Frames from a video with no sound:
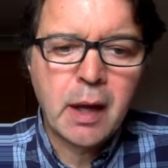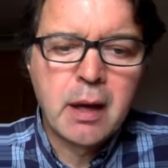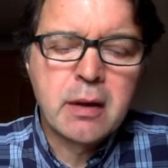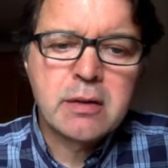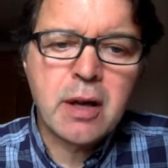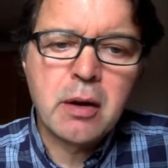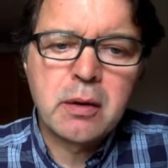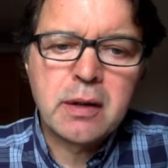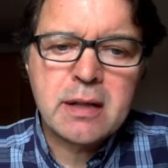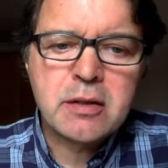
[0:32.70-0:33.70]
So
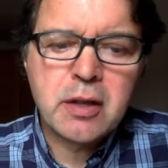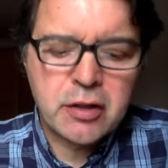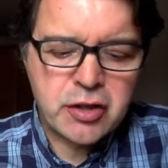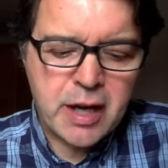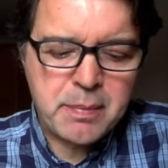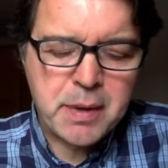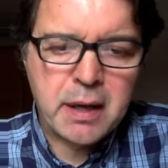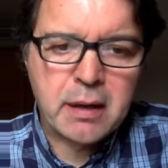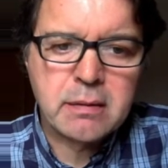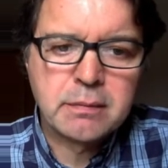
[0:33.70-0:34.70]
let's look at shaping.
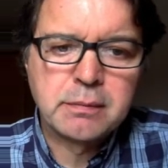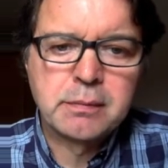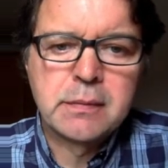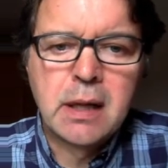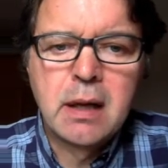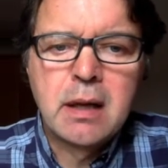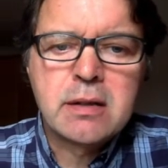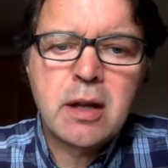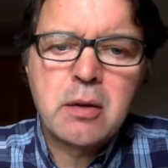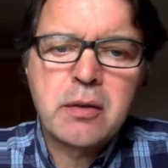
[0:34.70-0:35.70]

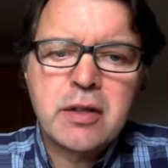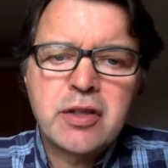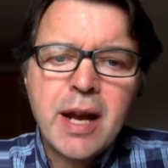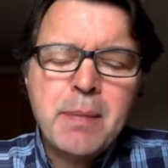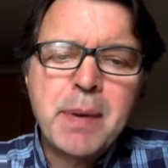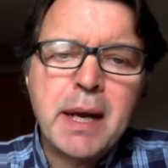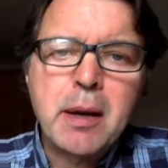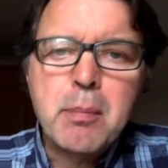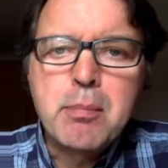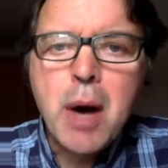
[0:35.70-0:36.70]
So the shaping
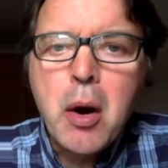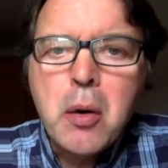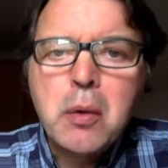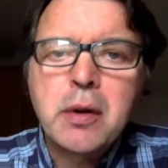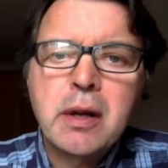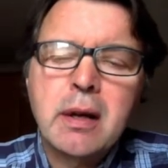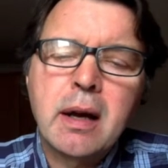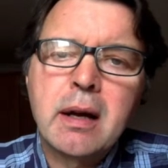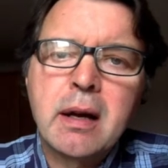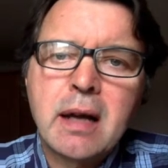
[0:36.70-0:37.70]
mode,
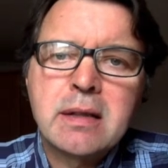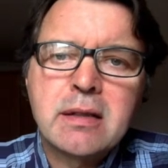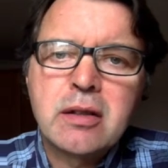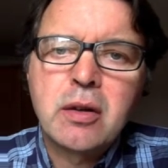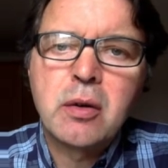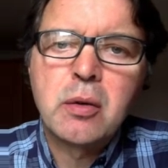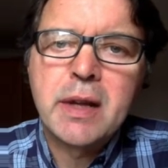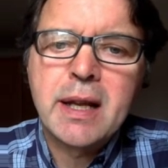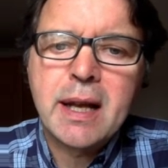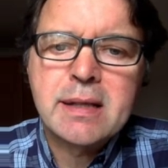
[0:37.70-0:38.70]
as it's called
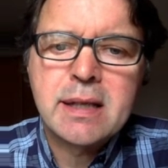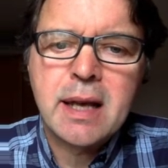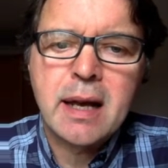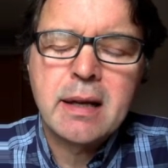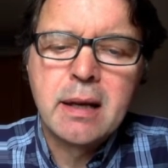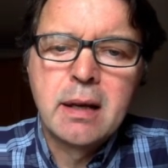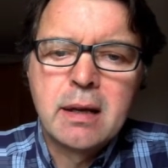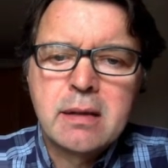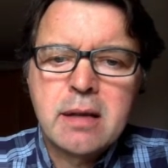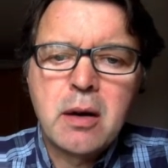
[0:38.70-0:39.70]
within SCA.
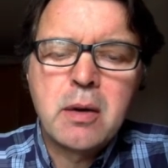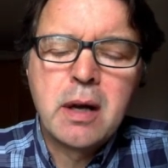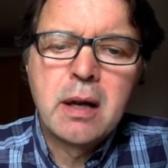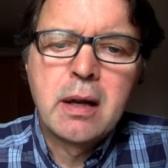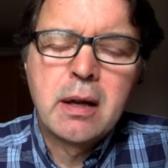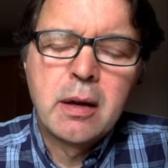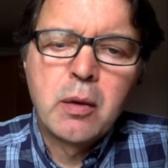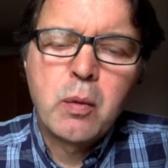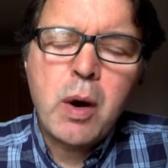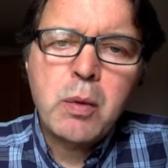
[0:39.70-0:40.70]
So
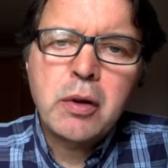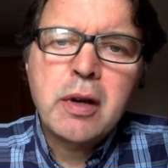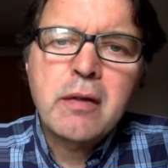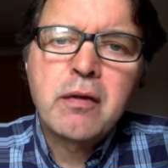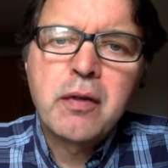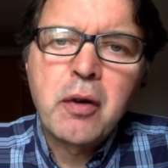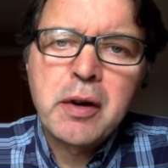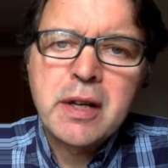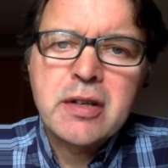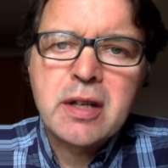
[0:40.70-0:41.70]
what we're looking for
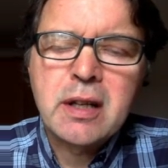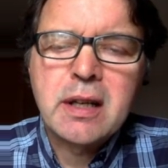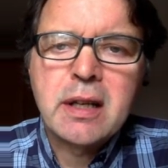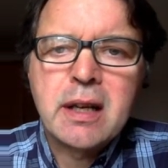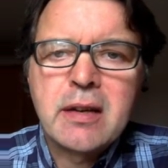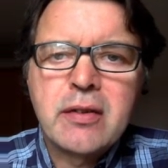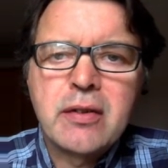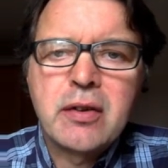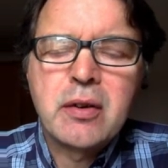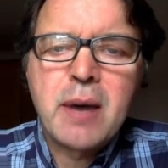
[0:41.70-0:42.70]
initially is
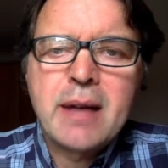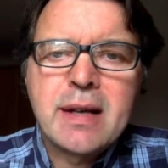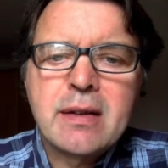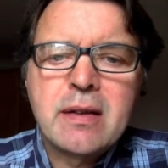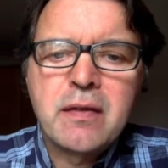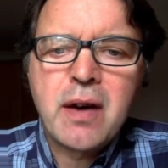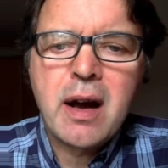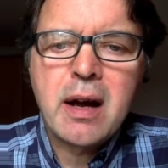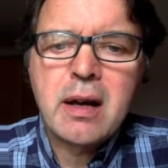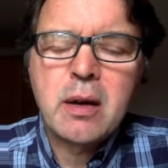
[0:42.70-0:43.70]
to
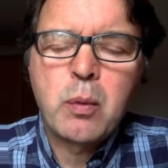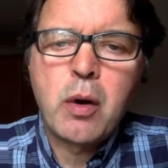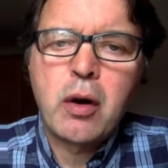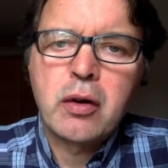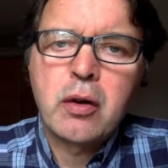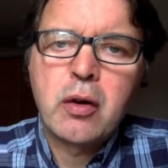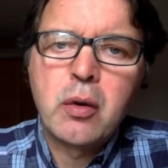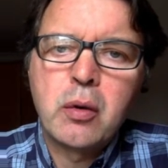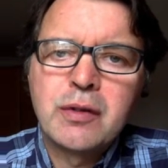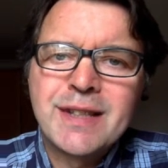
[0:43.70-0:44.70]
identify what are
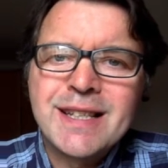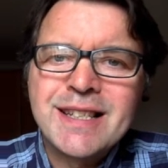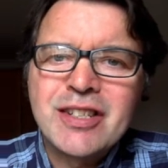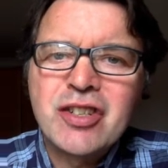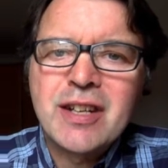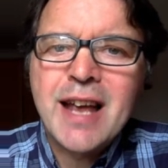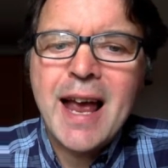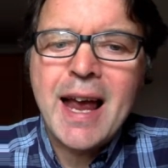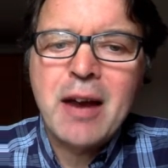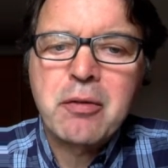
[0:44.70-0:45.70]
called decision
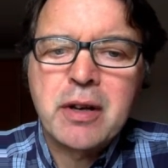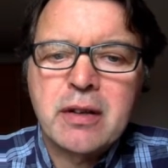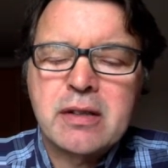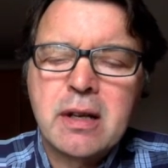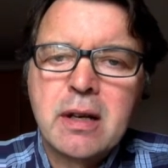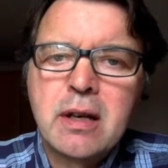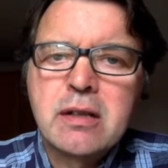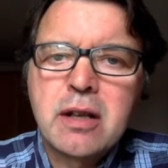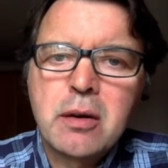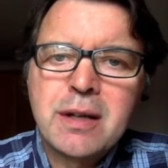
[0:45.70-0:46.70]
areas.
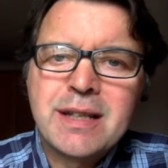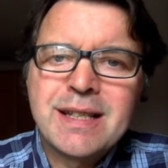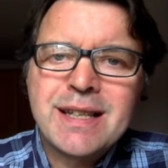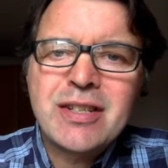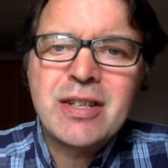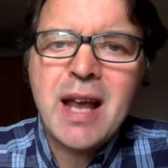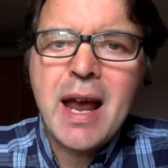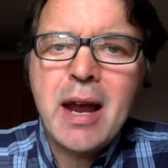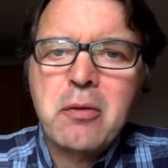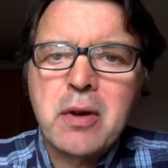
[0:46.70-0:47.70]
So a decision
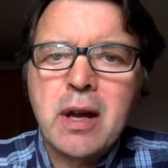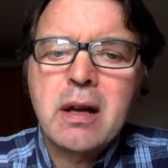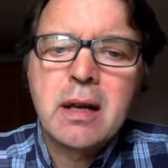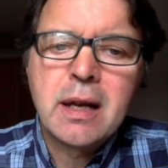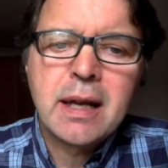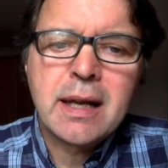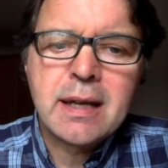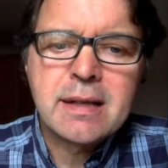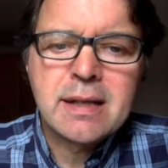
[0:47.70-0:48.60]
area is